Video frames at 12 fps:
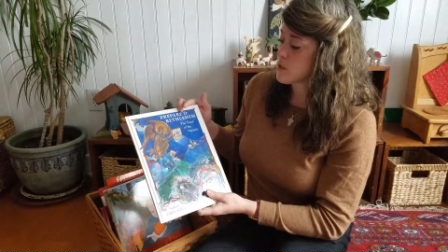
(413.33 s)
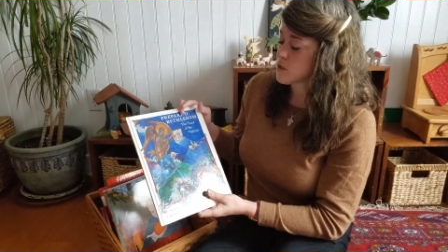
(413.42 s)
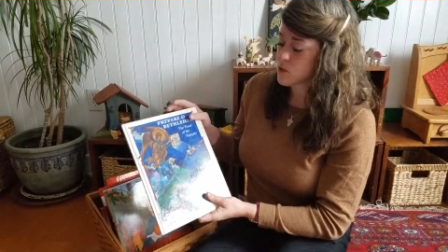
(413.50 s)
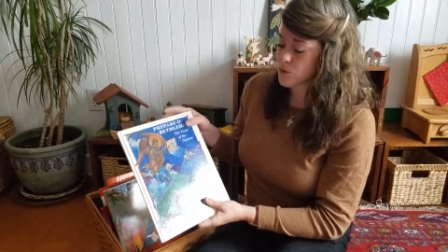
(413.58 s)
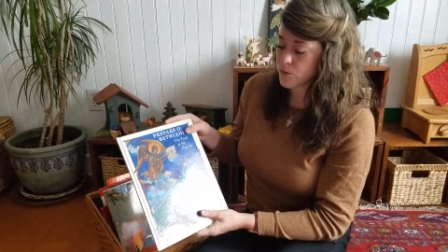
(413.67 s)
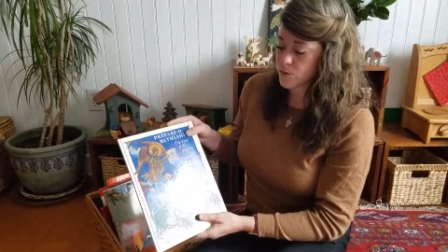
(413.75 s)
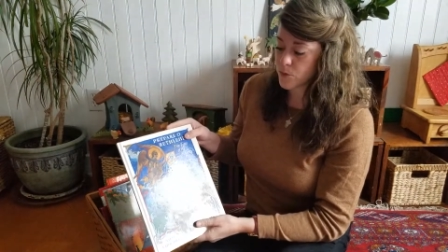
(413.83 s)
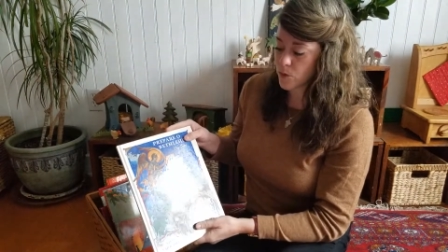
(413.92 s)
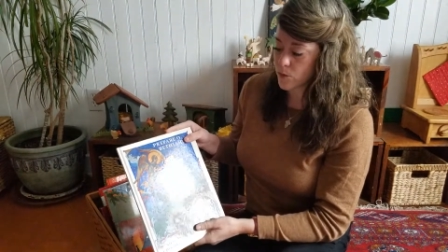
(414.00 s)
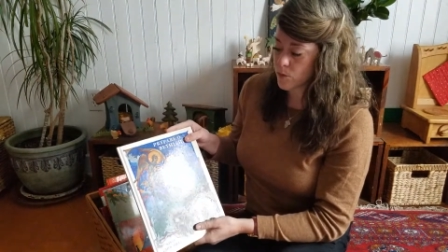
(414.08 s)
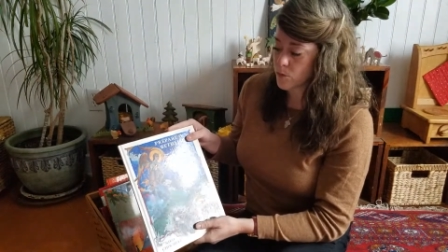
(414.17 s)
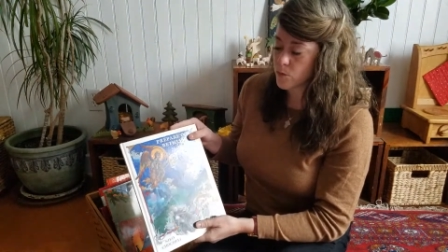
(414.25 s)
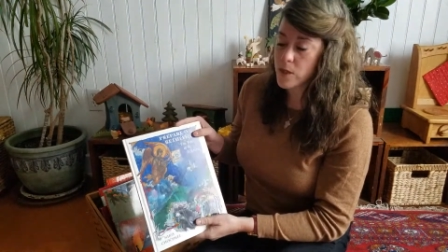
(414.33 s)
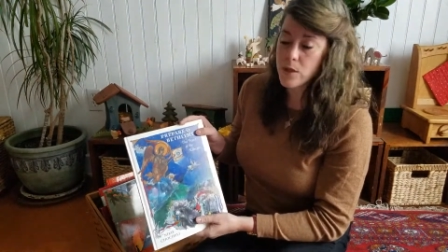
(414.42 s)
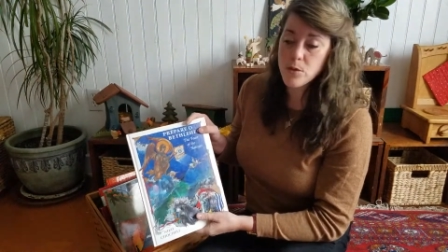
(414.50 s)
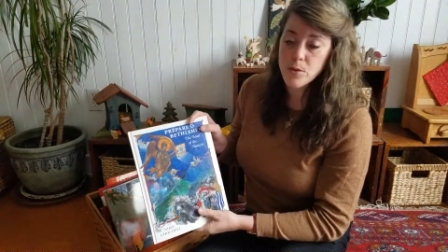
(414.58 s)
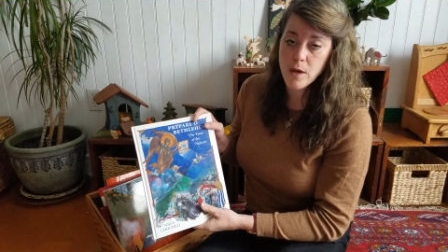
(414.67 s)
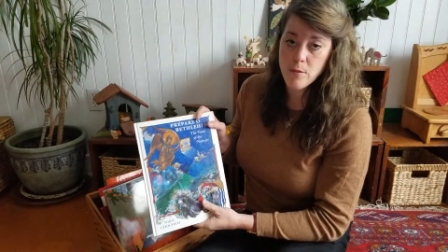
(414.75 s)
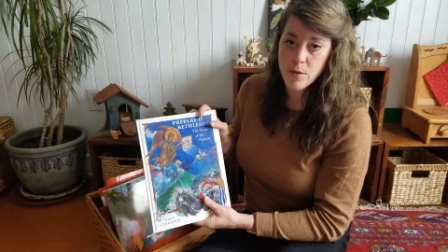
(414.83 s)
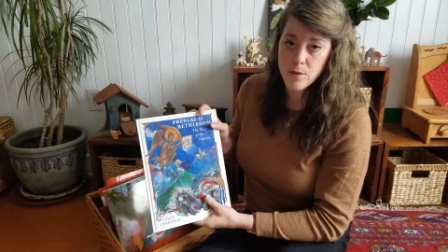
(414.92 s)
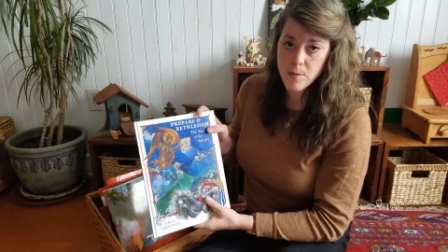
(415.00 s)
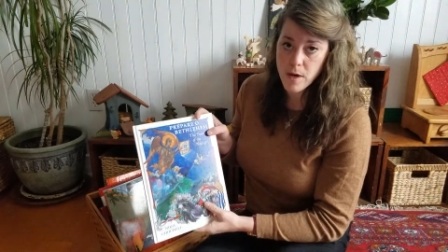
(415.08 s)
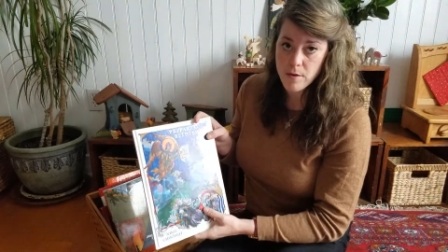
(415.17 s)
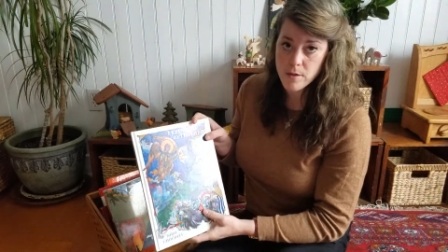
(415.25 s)
to read through that with their
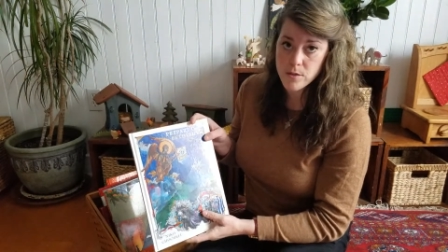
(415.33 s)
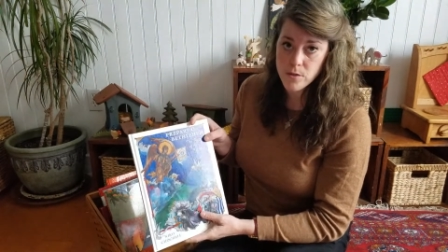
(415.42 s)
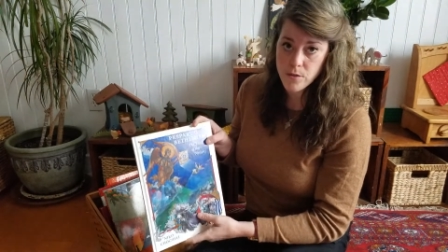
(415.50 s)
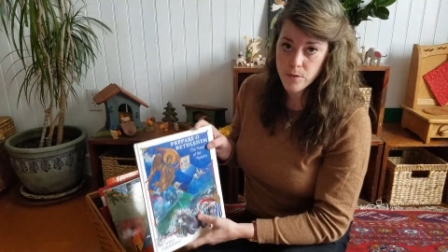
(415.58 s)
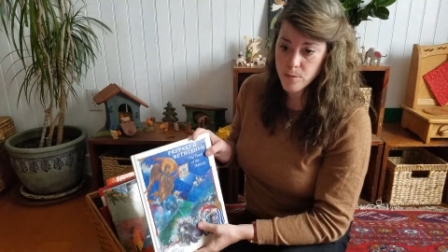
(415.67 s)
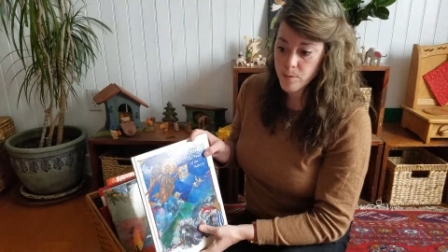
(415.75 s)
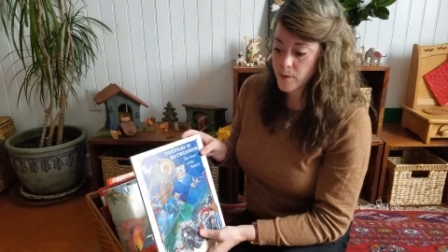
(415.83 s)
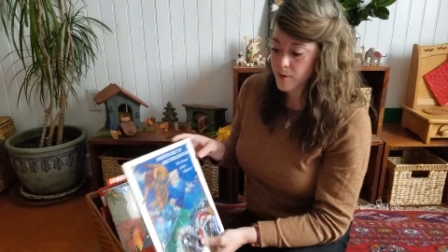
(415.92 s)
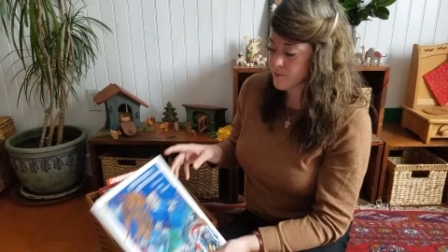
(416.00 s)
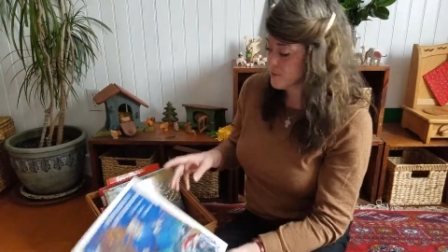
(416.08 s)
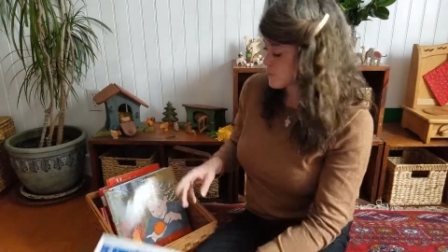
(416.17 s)
parents so they're prepared for